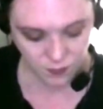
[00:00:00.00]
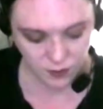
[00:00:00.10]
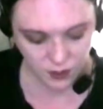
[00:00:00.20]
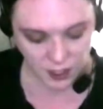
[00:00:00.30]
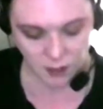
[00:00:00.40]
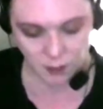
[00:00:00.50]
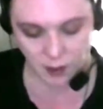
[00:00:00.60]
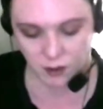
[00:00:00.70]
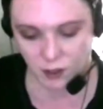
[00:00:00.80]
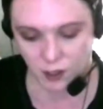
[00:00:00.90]
think
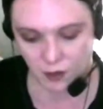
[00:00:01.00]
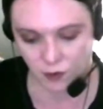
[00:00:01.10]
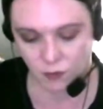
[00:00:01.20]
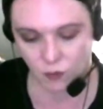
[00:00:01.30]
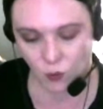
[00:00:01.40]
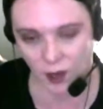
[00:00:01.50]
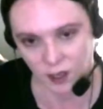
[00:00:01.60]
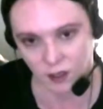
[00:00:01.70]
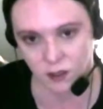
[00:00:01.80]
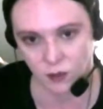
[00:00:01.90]
about the different
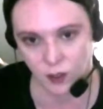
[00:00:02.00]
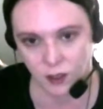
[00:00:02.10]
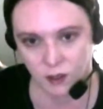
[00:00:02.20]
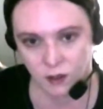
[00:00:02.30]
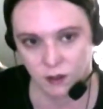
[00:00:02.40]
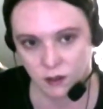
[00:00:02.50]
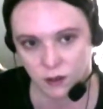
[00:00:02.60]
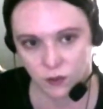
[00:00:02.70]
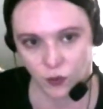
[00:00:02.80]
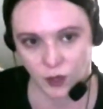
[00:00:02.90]
ways that we could
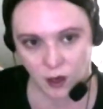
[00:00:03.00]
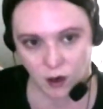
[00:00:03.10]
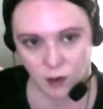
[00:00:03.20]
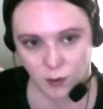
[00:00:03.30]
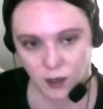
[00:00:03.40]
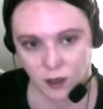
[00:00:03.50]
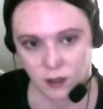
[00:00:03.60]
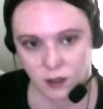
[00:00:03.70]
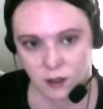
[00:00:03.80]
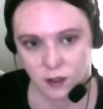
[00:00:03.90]

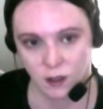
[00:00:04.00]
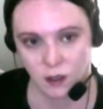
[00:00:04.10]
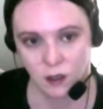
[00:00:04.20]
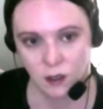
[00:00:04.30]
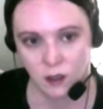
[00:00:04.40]
reharmonize.